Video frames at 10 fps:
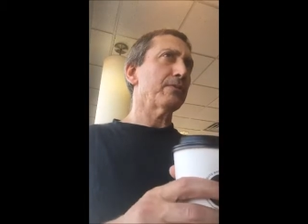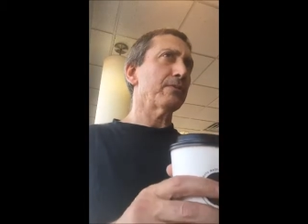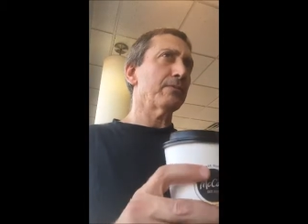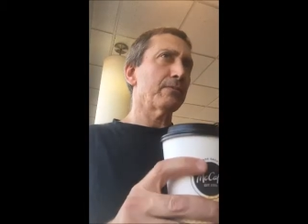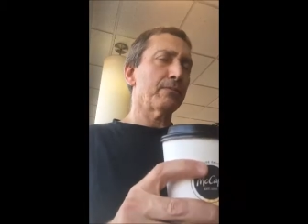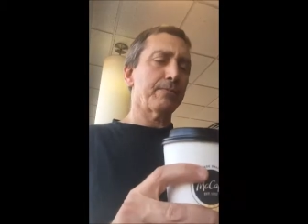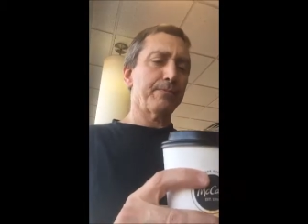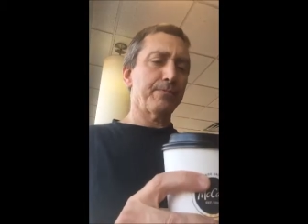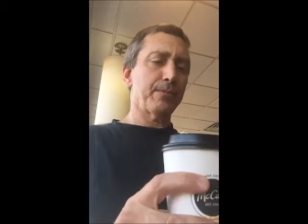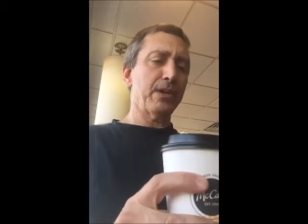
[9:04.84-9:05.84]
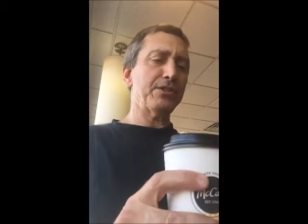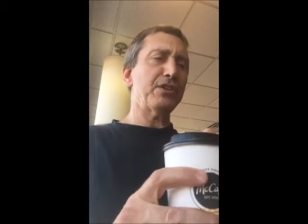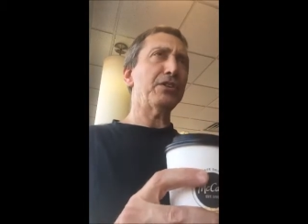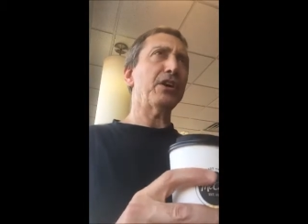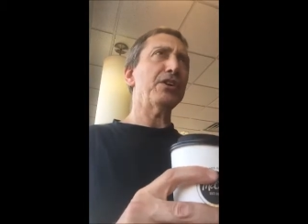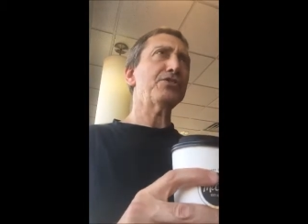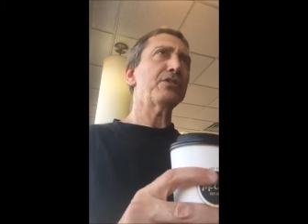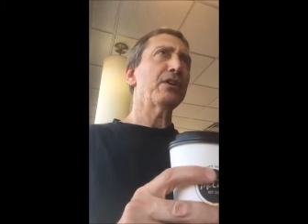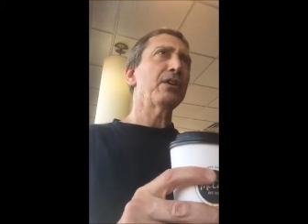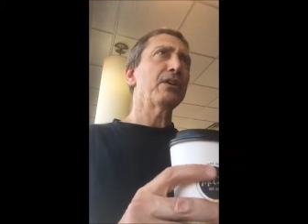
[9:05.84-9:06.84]
Doesn't matter. Yes, it's it does.
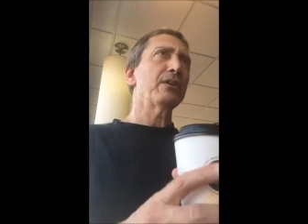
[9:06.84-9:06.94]
Tough.